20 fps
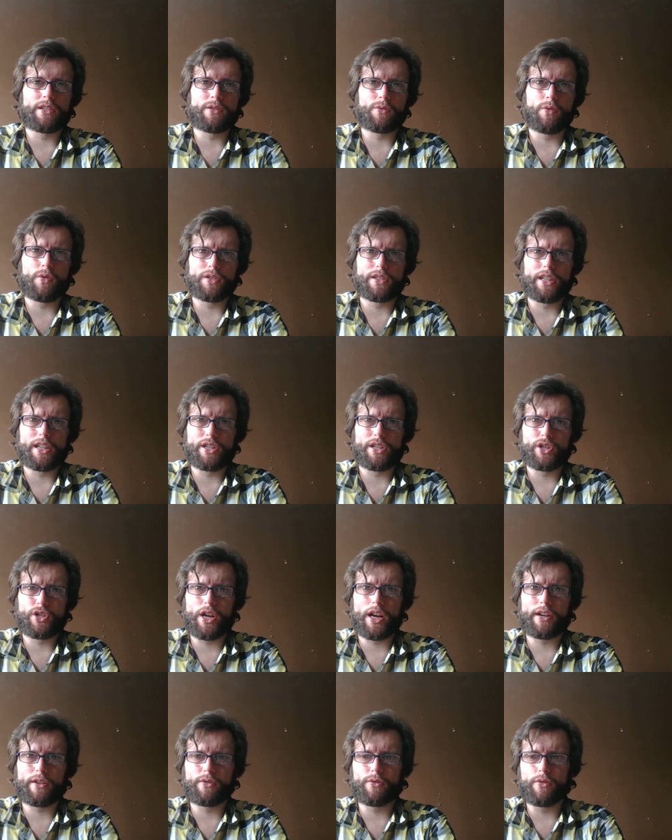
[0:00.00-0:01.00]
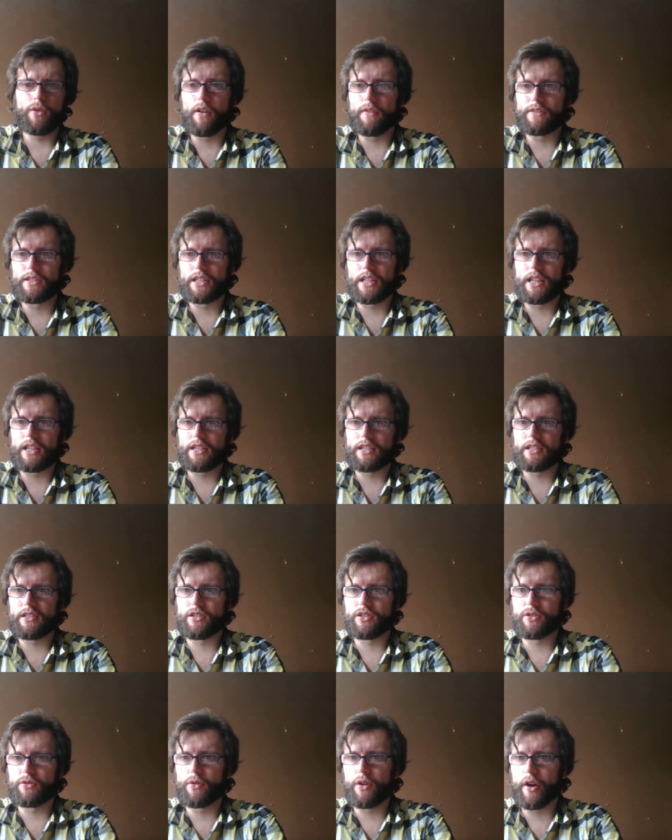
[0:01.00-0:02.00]
towards this channel. Obviously, it's
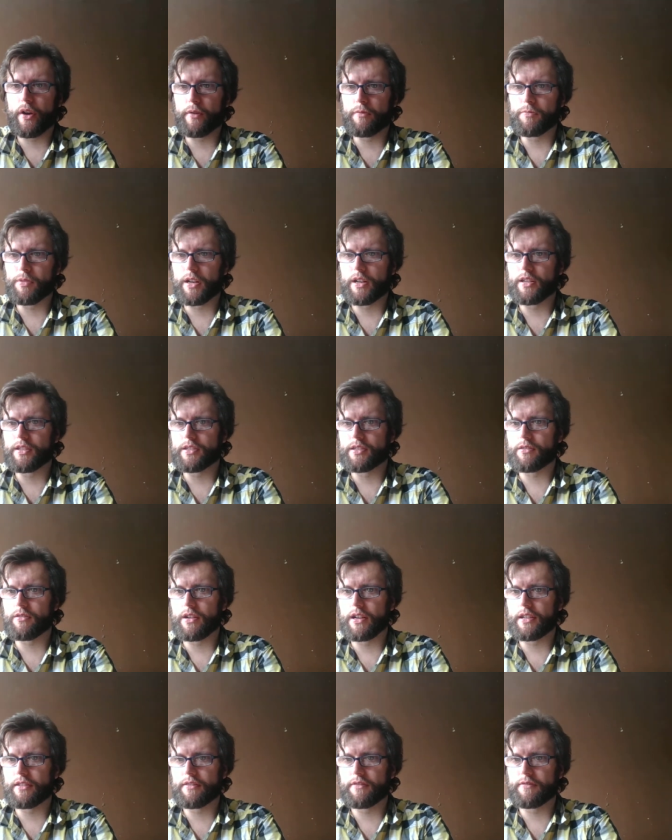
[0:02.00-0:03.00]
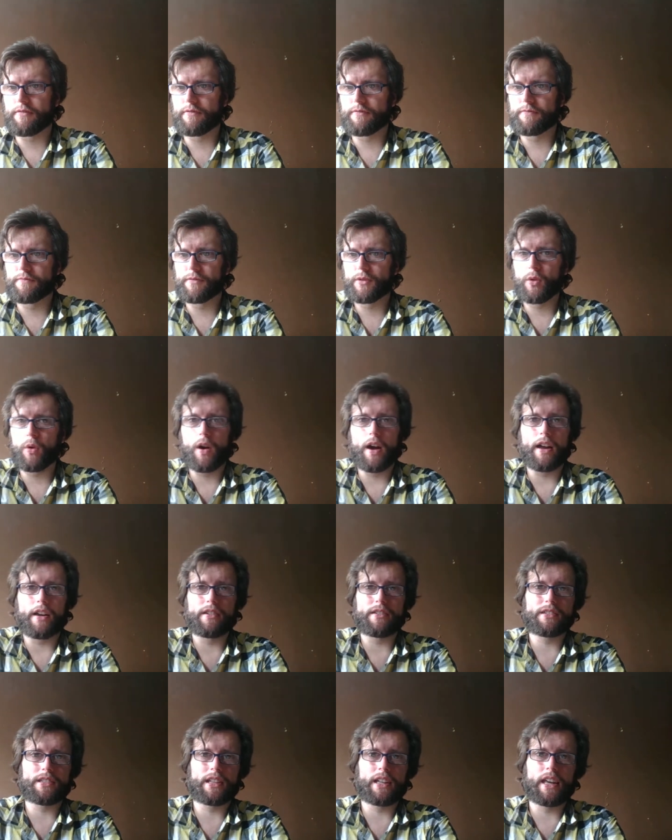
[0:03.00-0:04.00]
a new home because quite
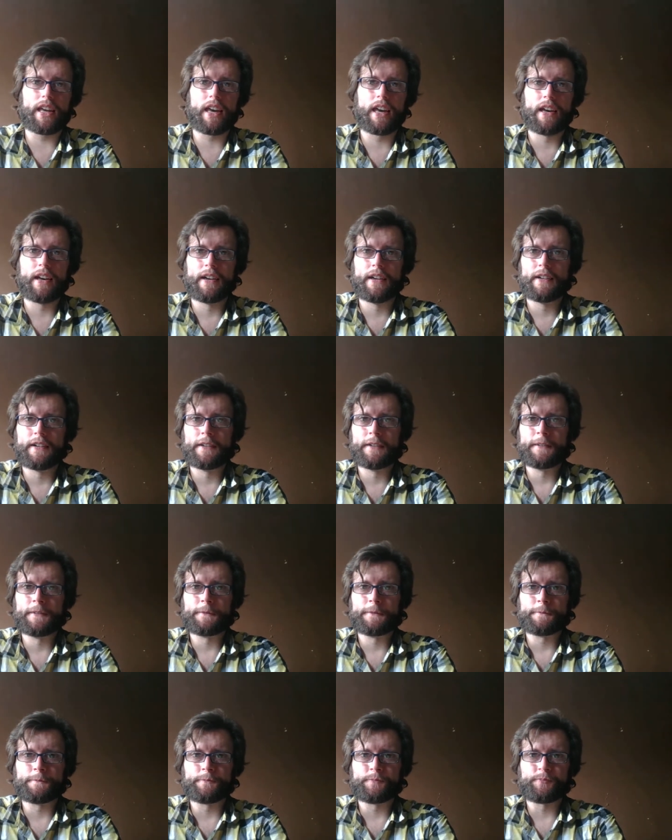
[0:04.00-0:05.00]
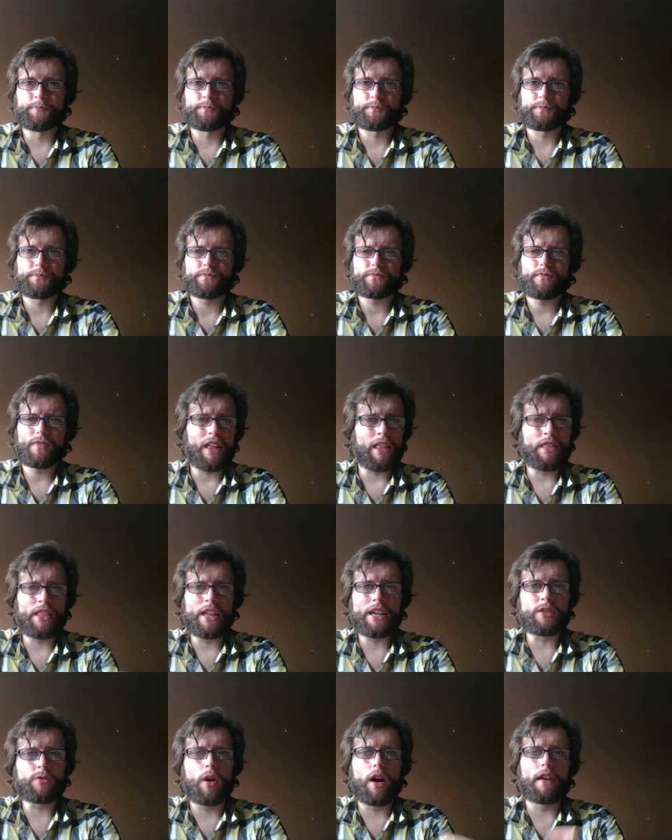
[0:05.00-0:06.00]
honestly,
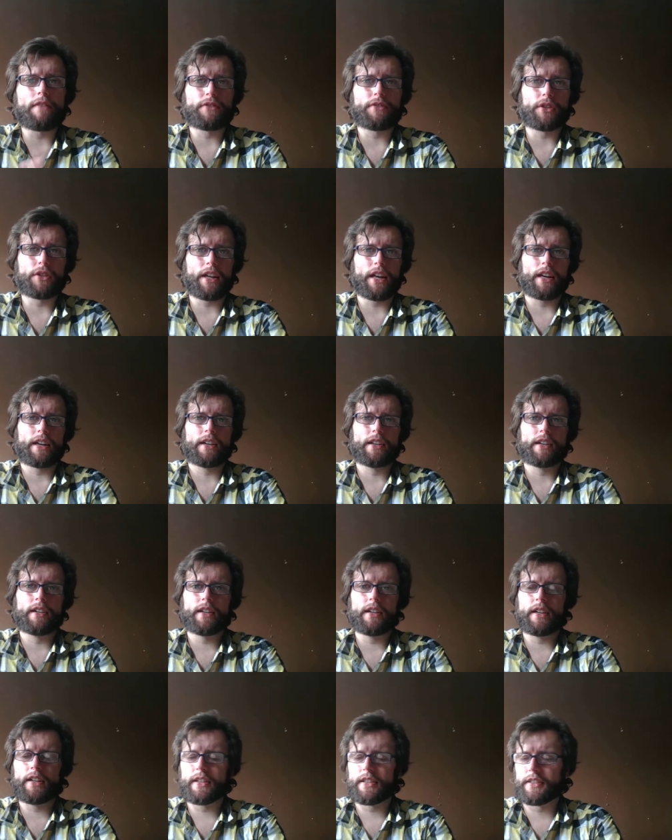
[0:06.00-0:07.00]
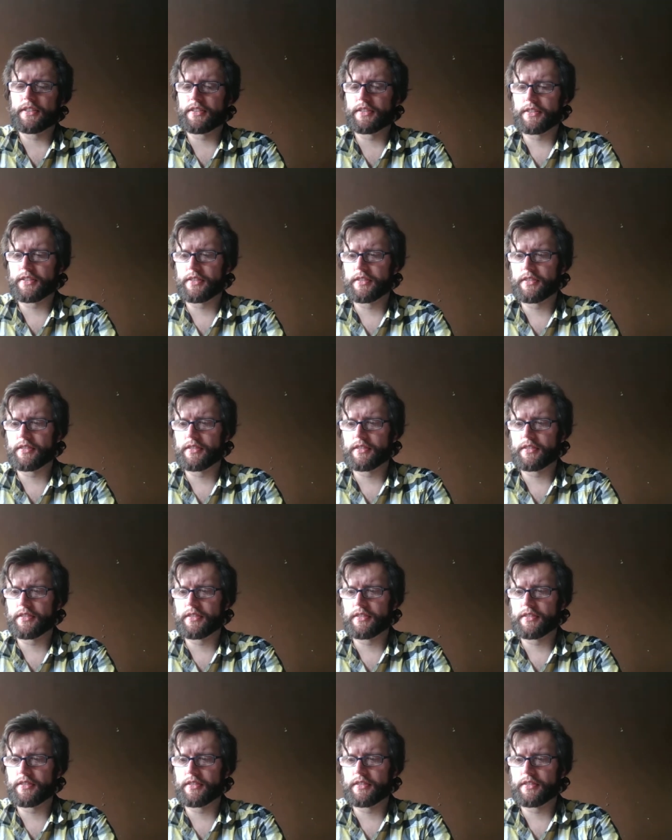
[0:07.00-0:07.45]
that's why I've done it. And